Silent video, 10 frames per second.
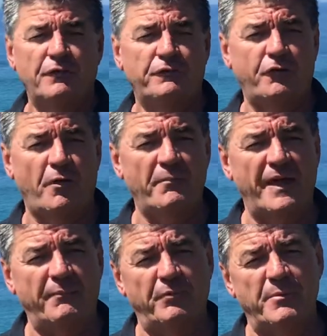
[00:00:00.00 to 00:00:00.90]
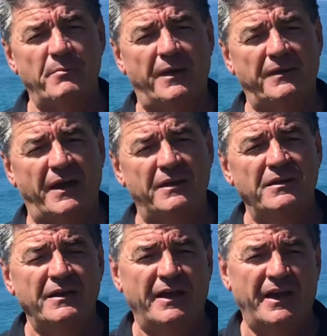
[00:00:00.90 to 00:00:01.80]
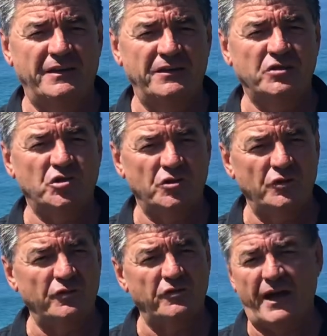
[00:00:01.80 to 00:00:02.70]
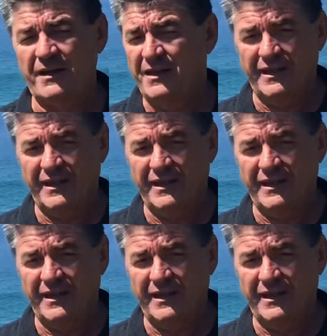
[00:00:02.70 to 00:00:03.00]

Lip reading: from that probably Monday and into Tuesday.